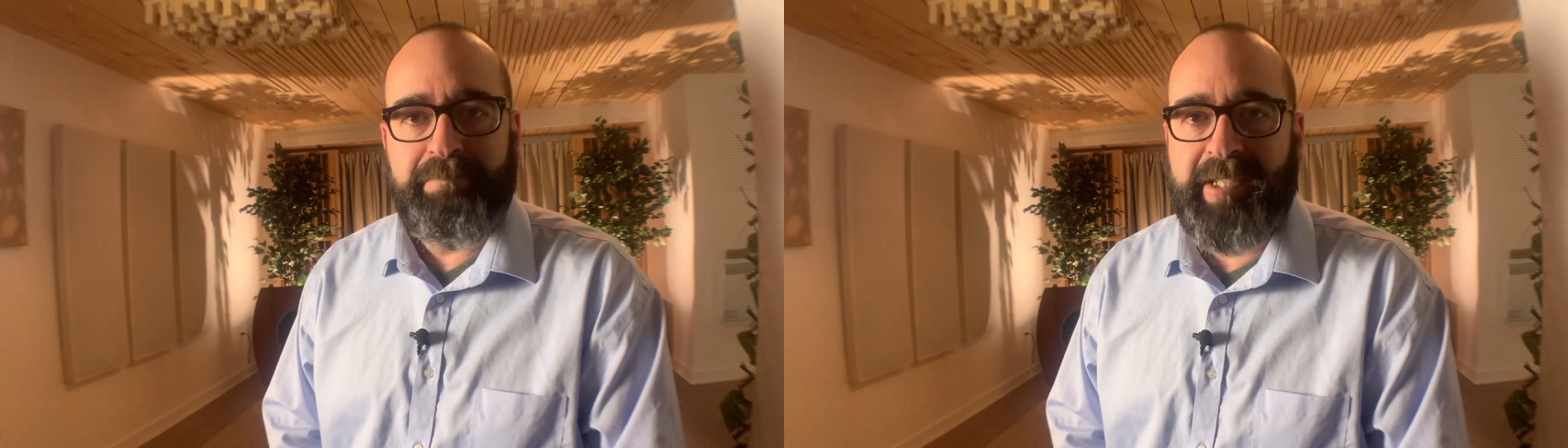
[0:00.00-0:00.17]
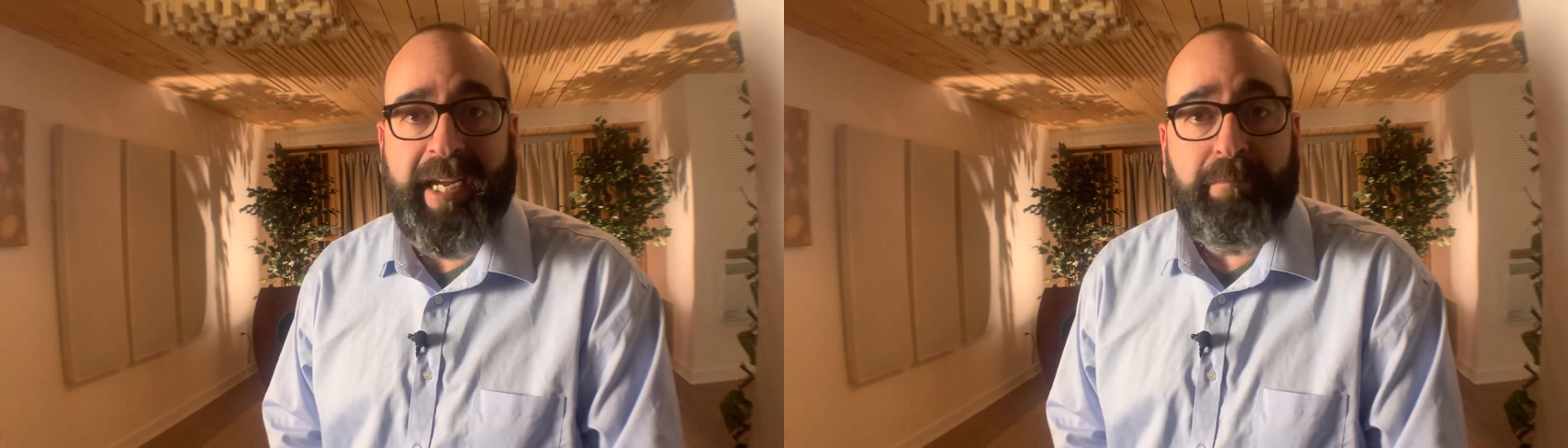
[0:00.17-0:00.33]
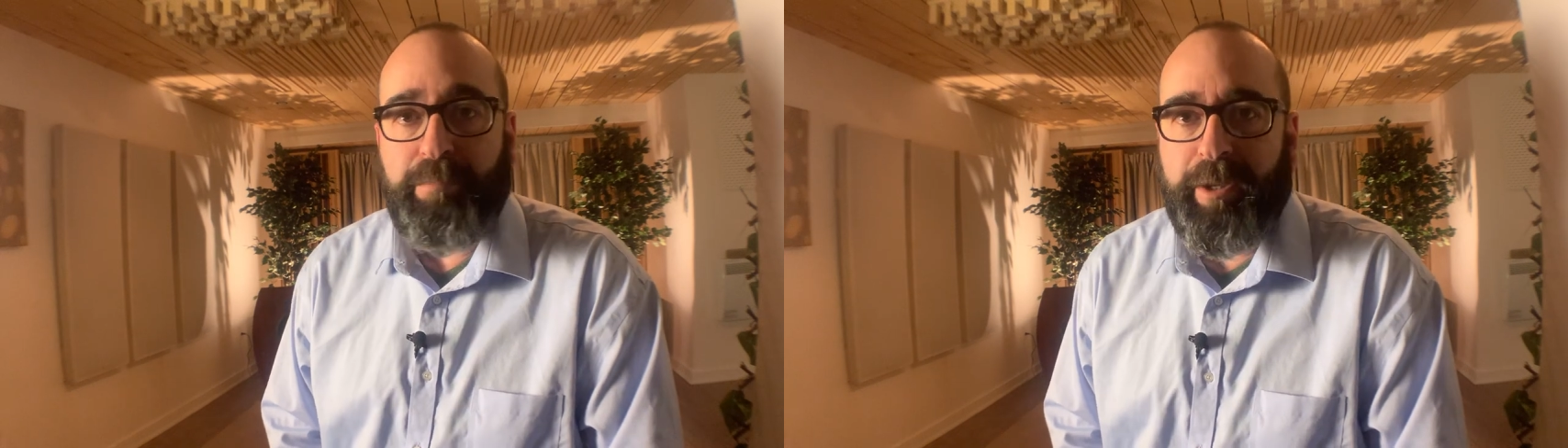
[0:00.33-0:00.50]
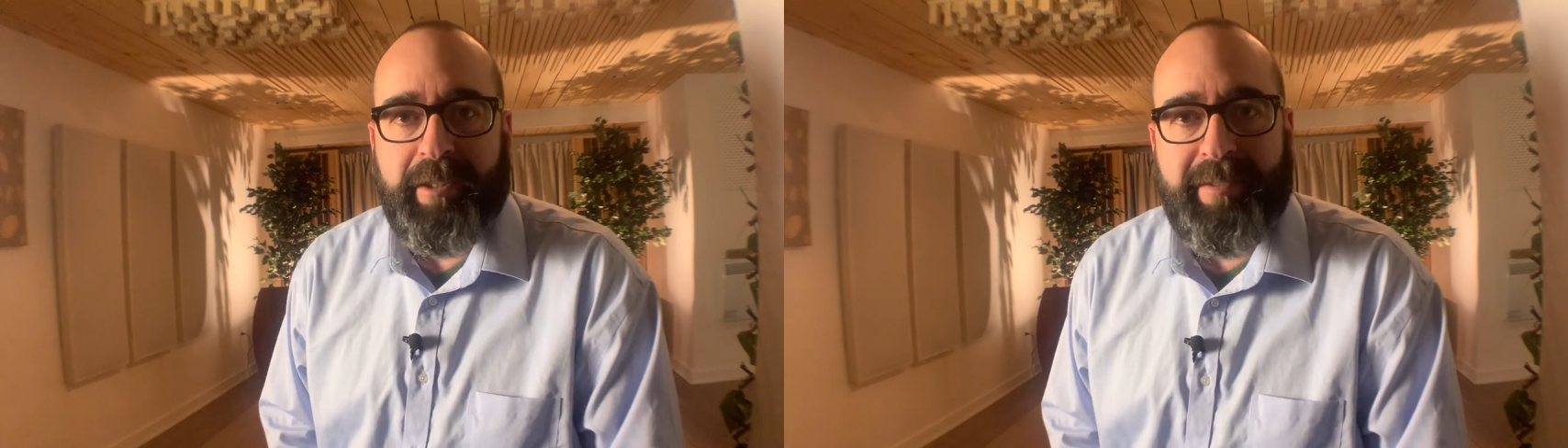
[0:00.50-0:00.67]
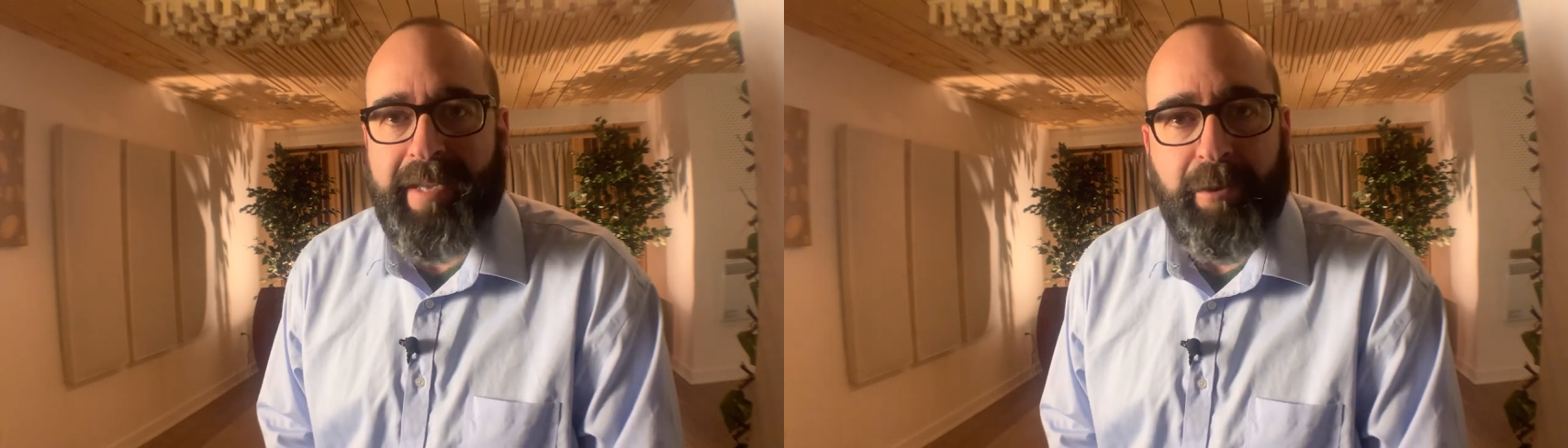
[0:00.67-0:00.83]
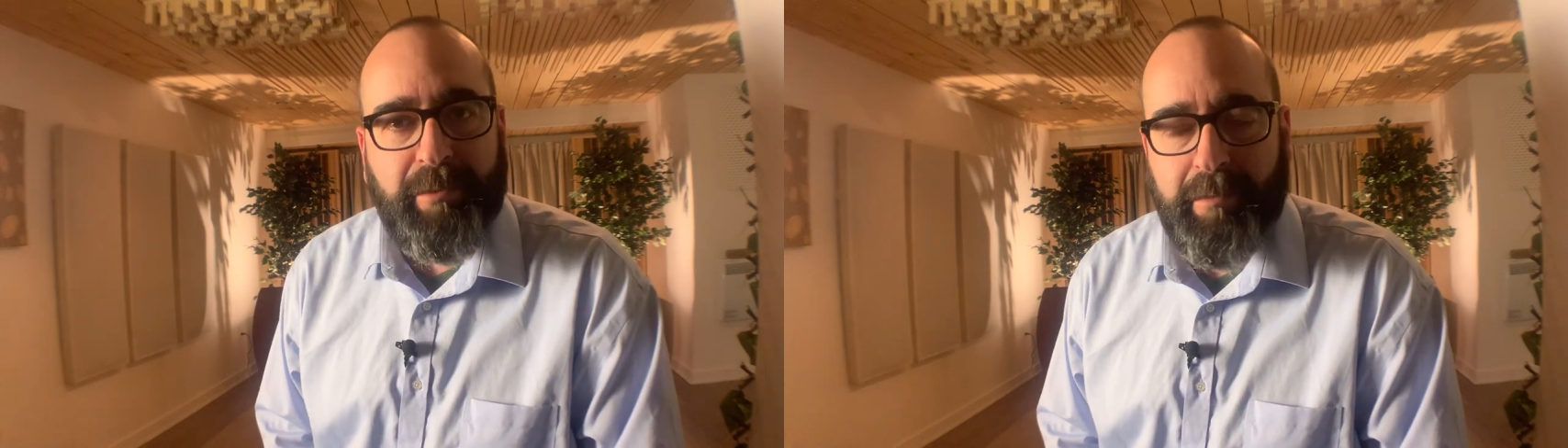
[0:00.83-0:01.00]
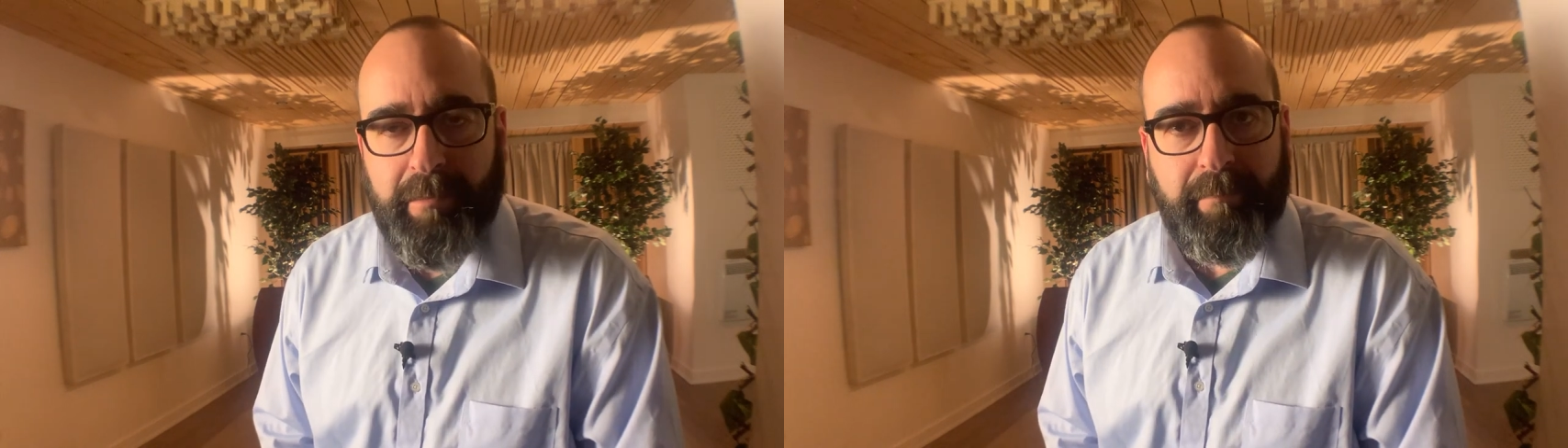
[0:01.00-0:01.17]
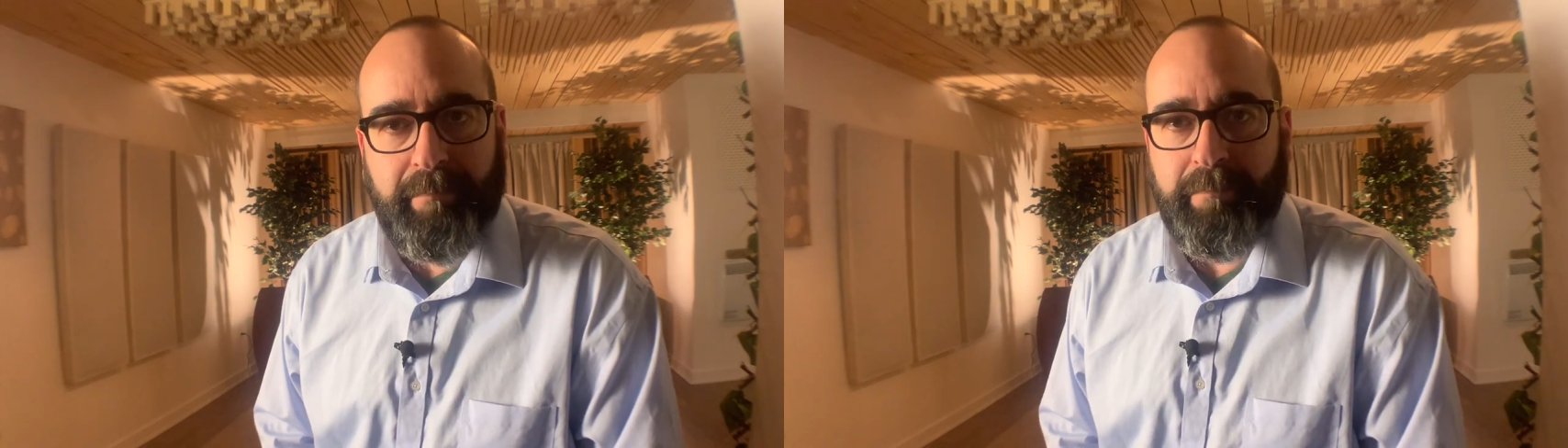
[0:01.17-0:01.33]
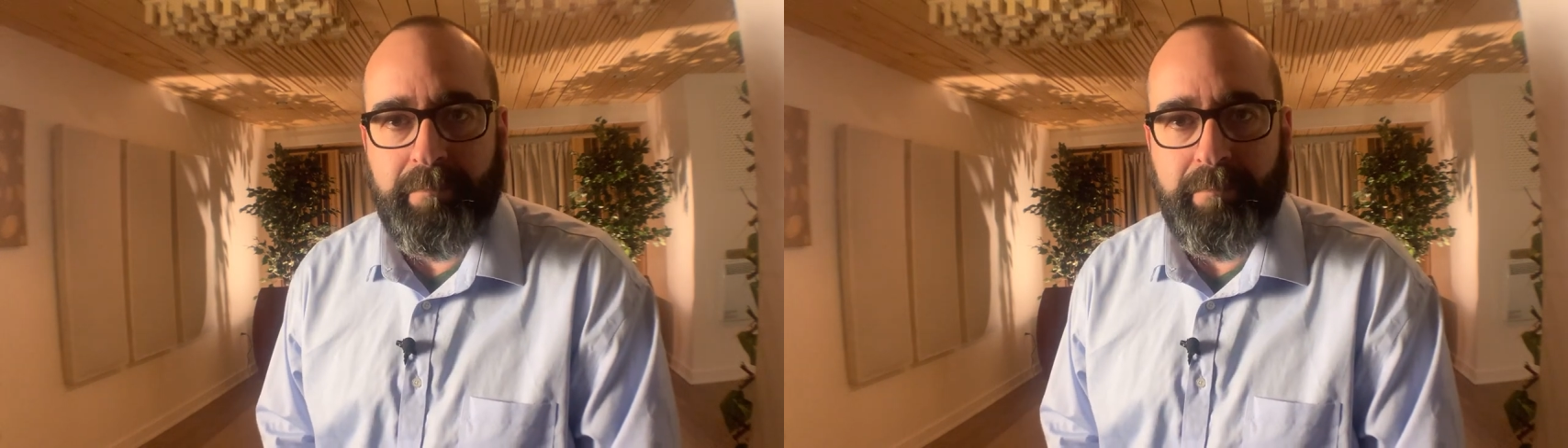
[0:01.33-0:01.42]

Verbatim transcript: 10 plus thousand